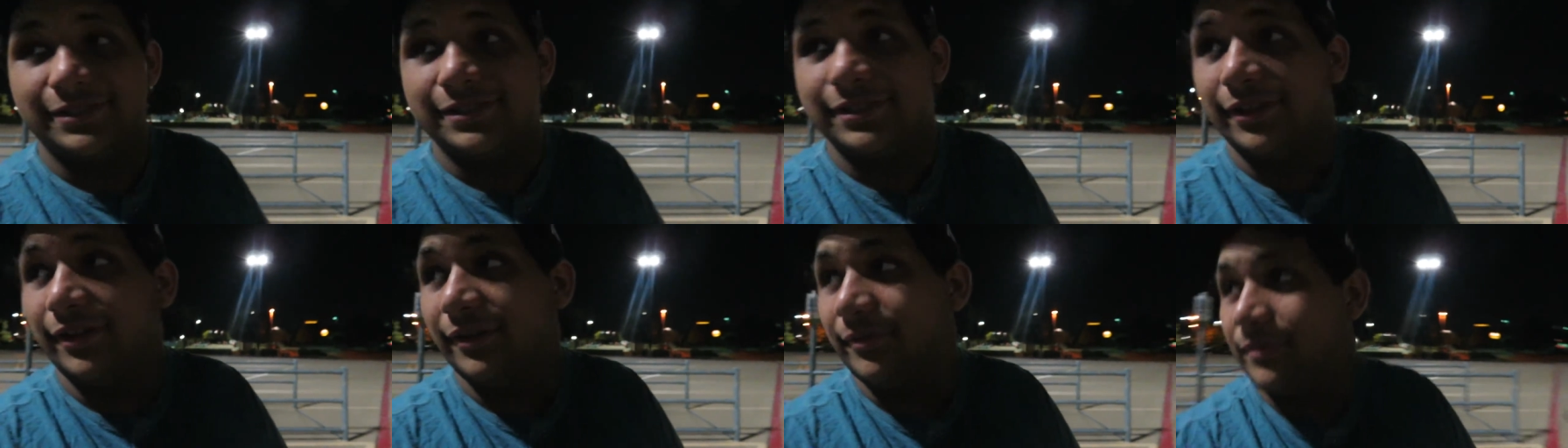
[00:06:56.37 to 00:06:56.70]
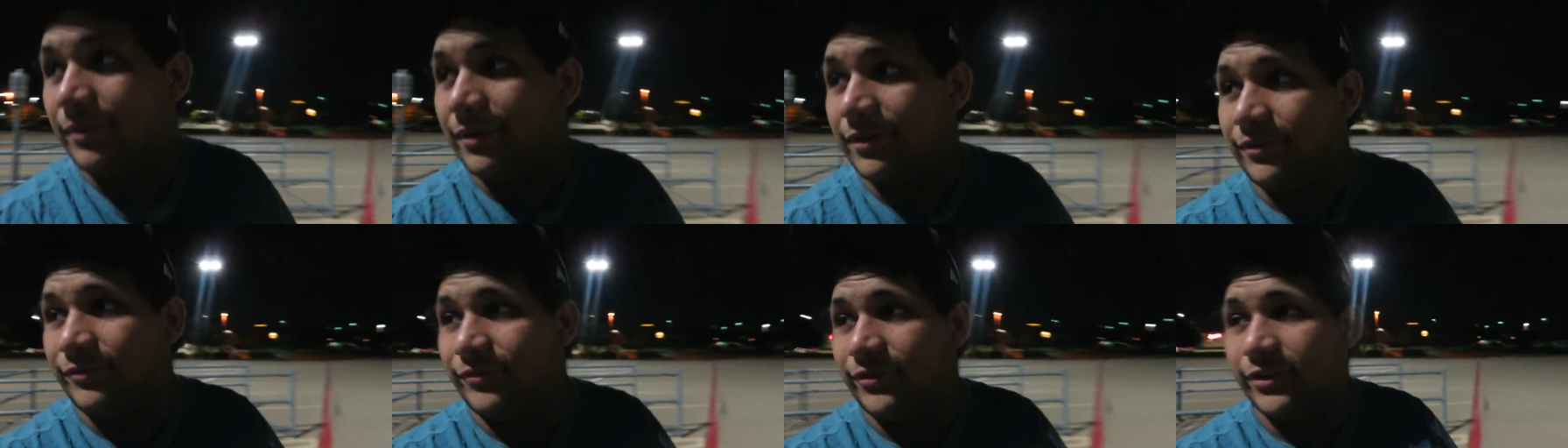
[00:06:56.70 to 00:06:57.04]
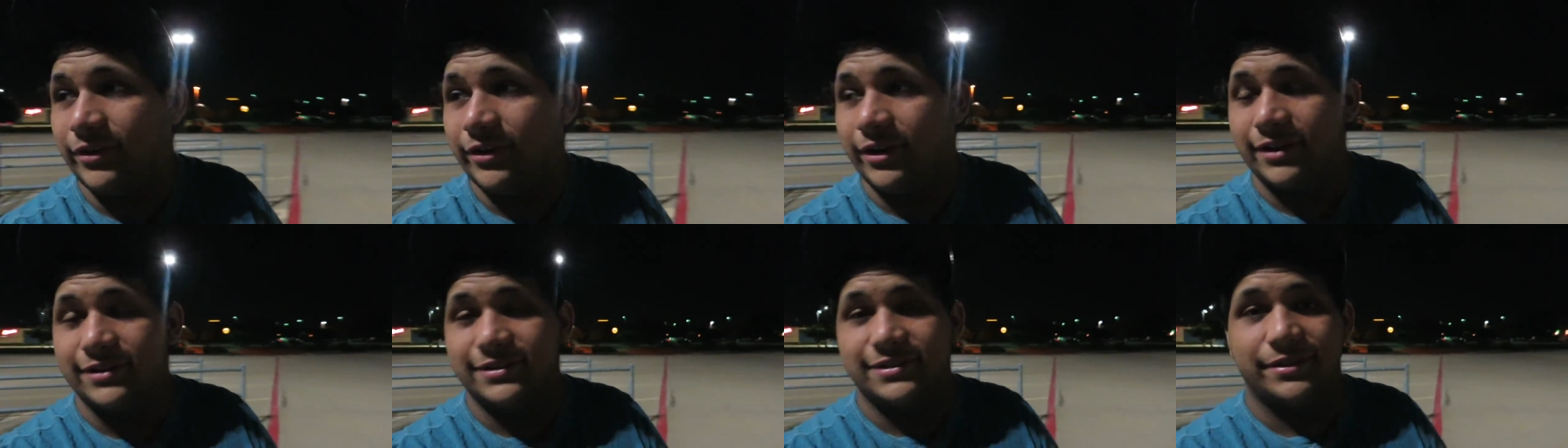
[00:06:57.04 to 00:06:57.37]
So I'm going to
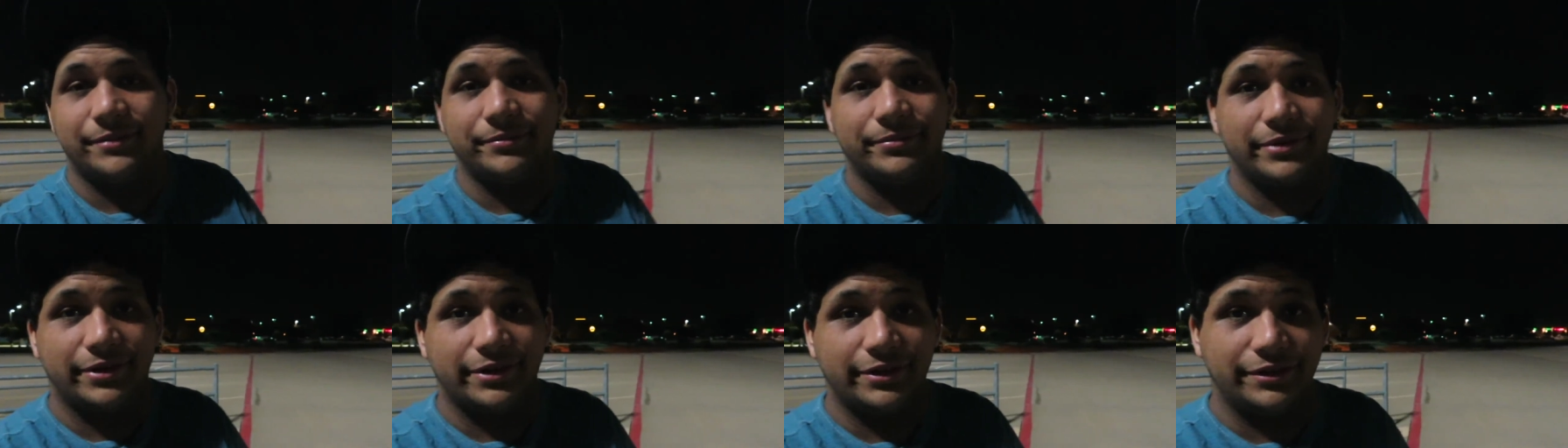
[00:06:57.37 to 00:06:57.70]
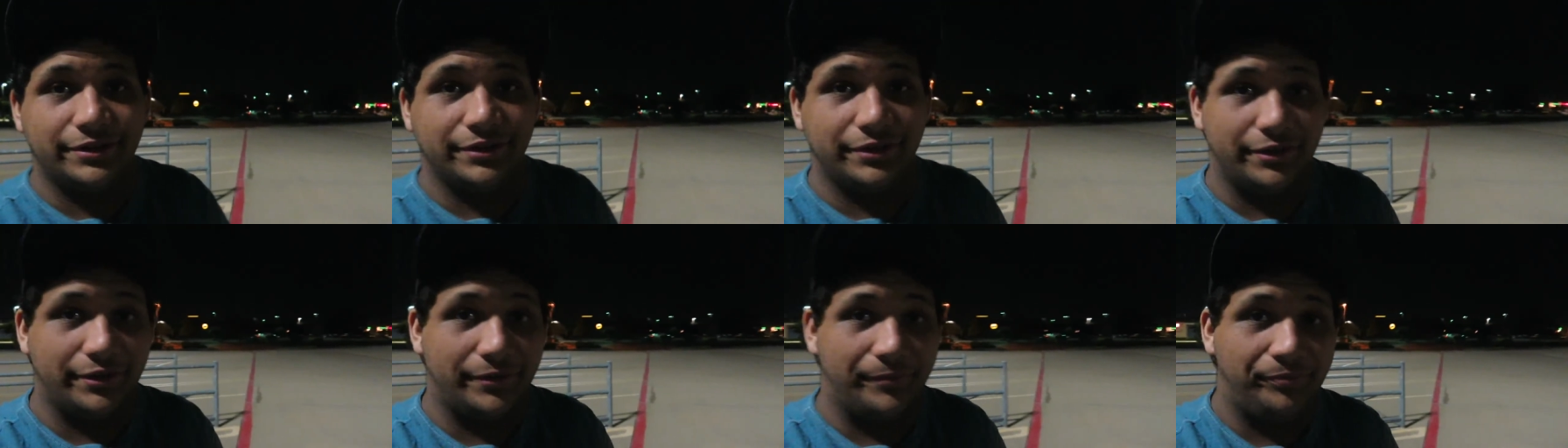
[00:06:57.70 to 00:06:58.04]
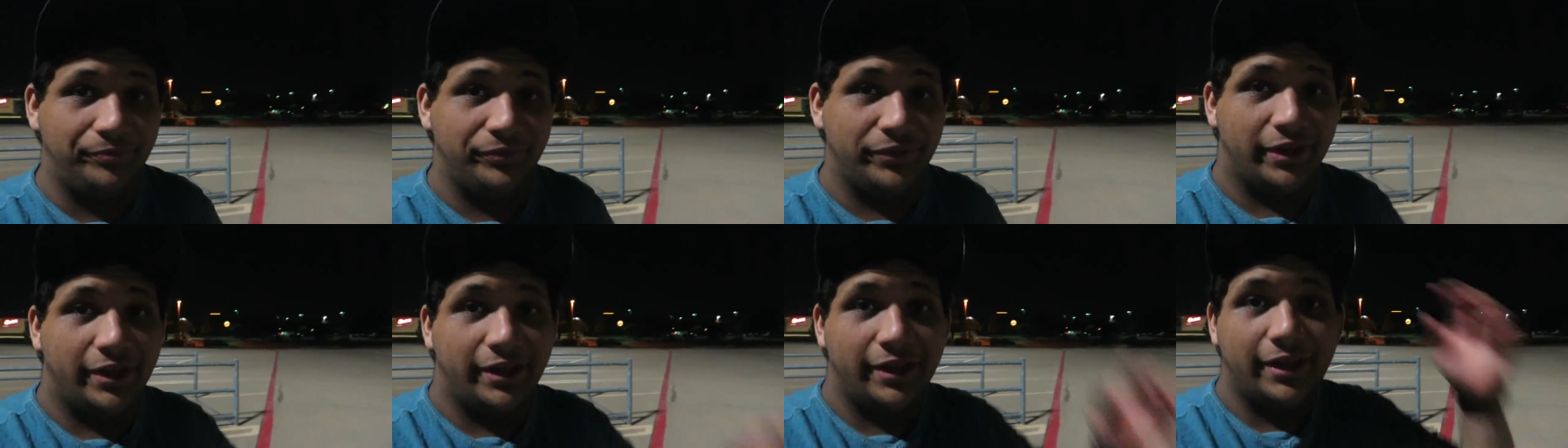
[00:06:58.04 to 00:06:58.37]
figure out something to do.
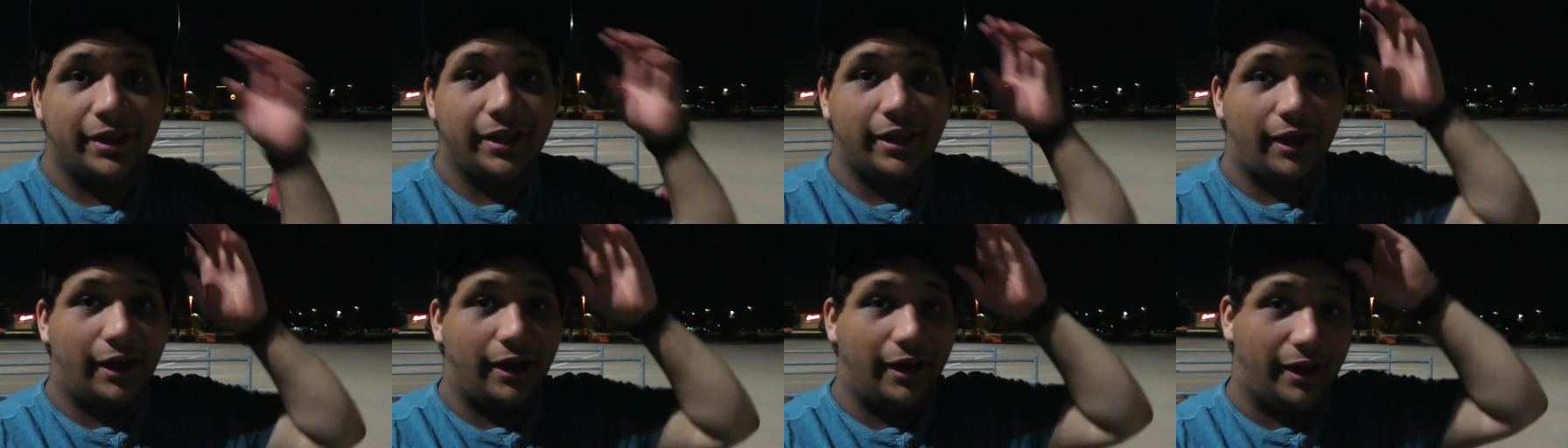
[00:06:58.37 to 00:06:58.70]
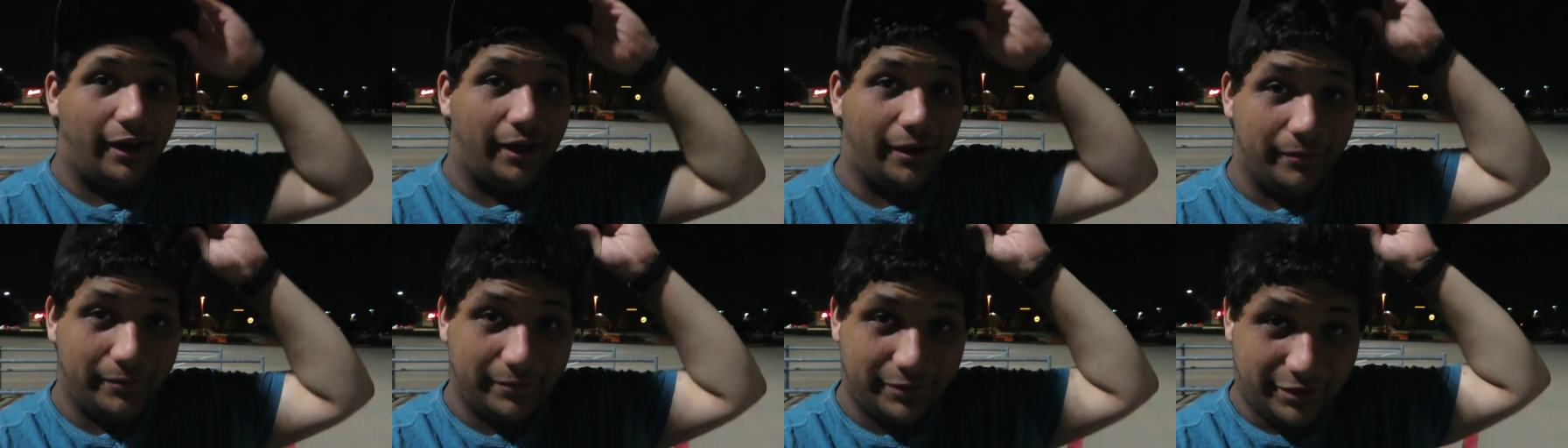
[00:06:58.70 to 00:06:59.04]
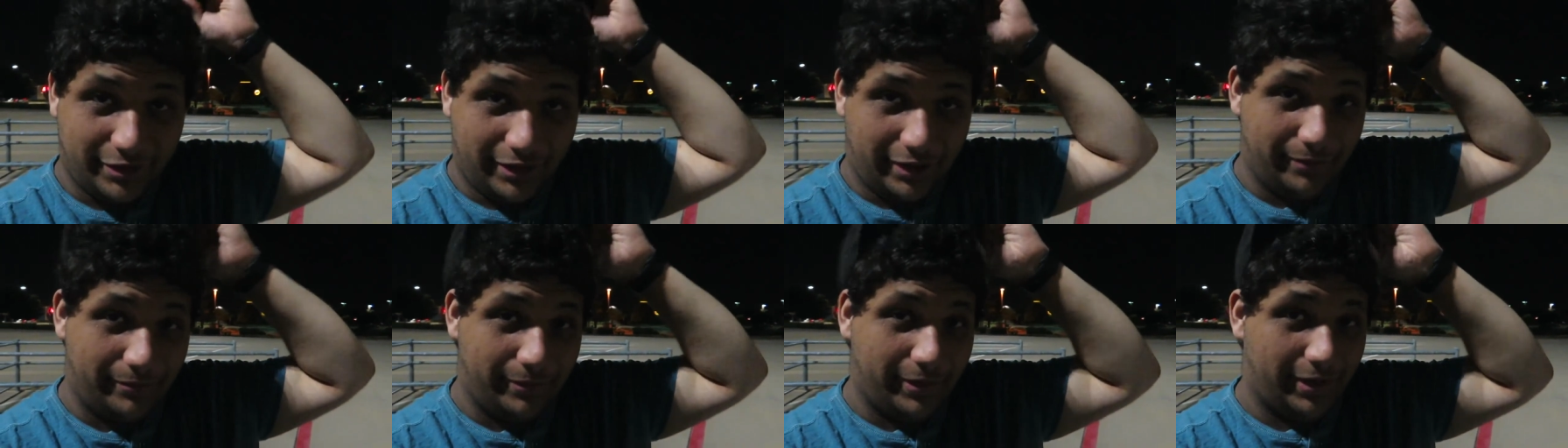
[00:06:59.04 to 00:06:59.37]
Um,
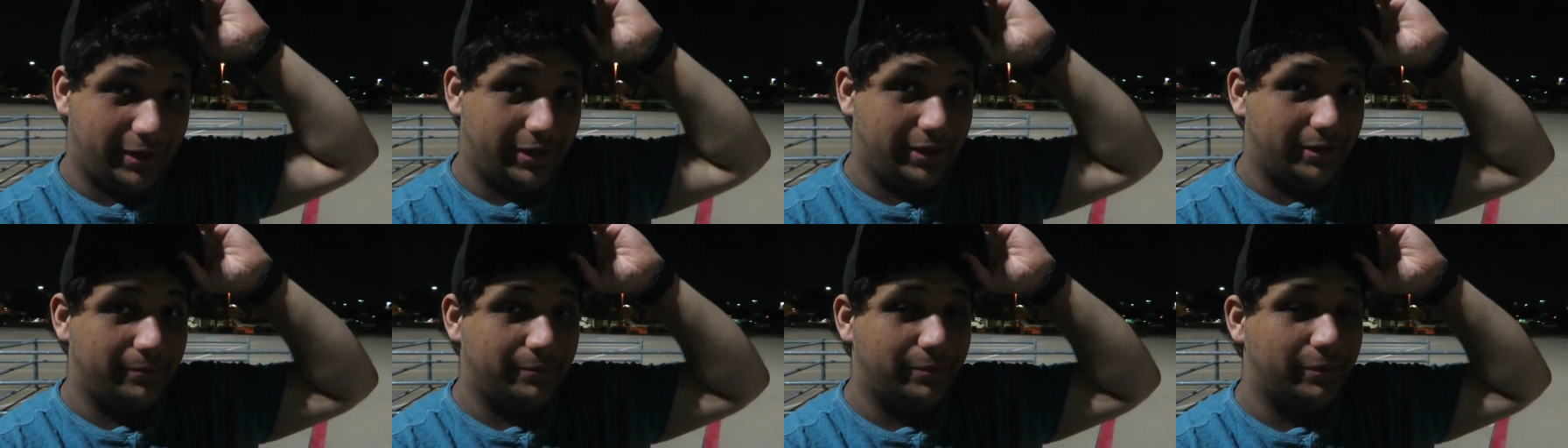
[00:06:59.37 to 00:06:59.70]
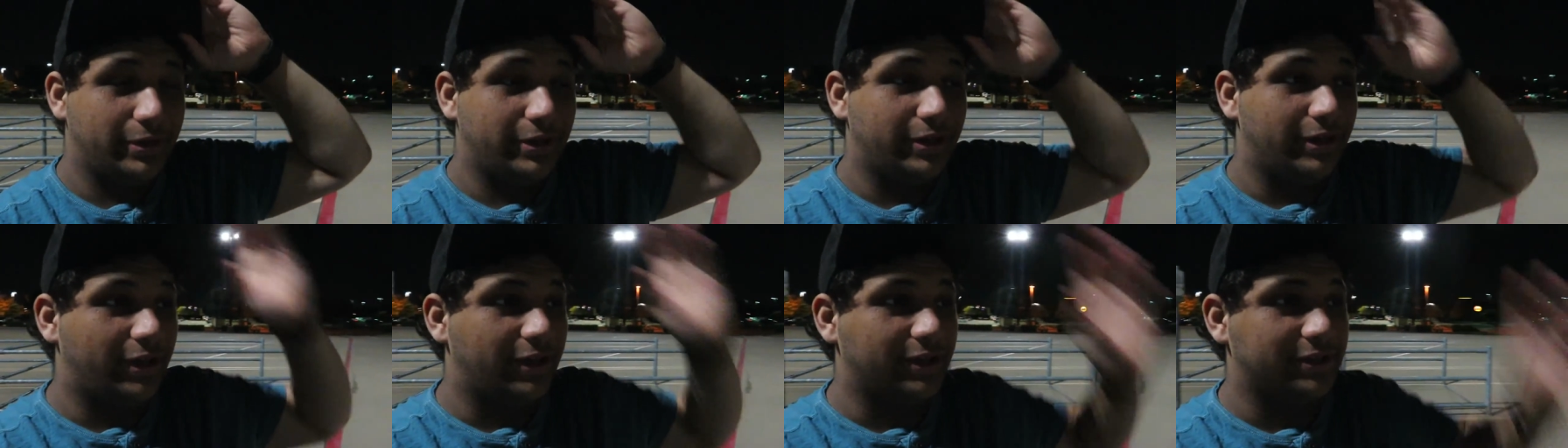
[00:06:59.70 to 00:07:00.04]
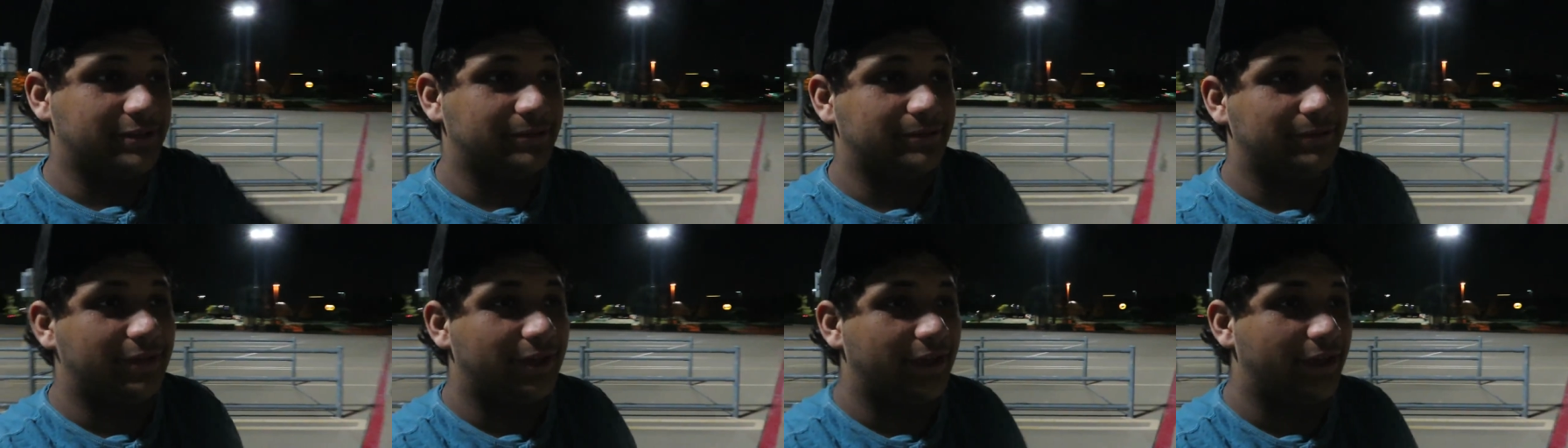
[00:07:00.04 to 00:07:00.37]
trying to make it a pretty
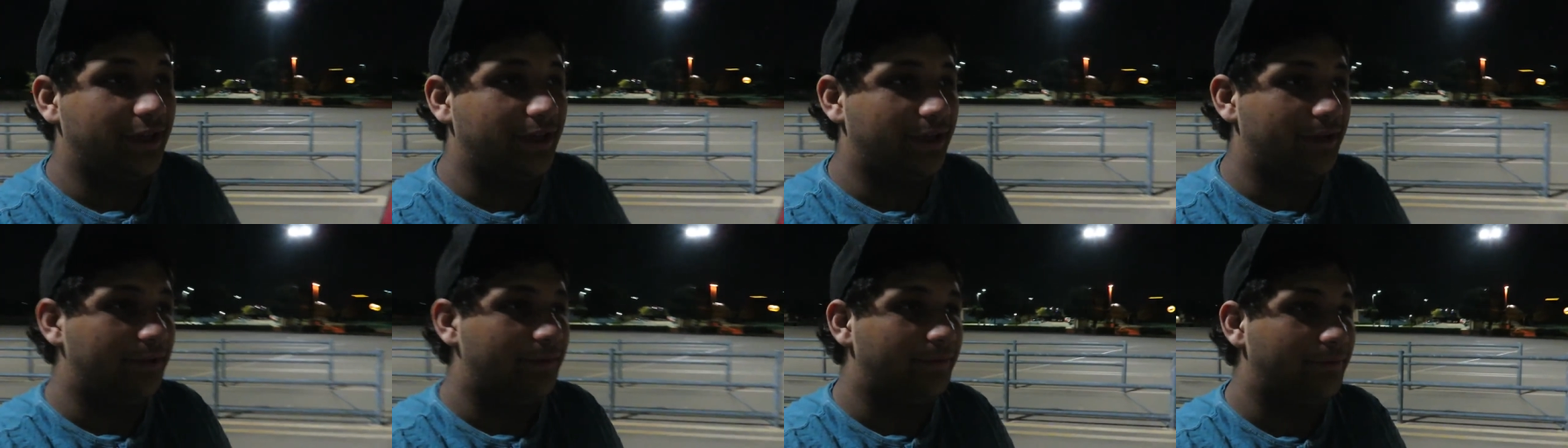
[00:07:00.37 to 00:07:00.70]
awesome day.